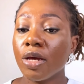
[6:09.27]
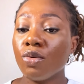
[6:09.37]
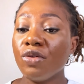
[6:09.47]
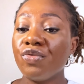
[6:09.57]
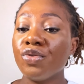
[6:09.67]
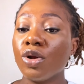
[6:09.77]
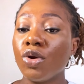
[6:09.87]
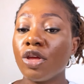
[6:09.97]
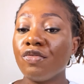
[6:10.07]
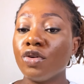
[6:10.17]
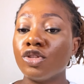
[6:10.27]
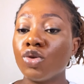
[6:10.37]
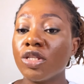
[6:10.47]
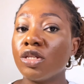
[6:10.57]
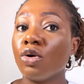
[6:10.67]
If you're looking for
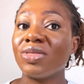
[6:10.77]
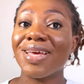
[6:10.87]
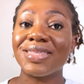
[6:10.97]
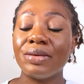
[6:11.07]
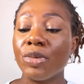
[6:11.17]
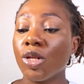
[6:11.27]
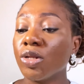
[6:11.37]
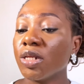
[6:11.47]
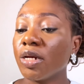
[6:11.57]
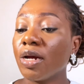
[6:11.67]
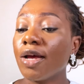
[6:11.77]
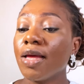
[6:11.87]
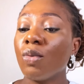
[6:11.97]
20 or 30 million naira,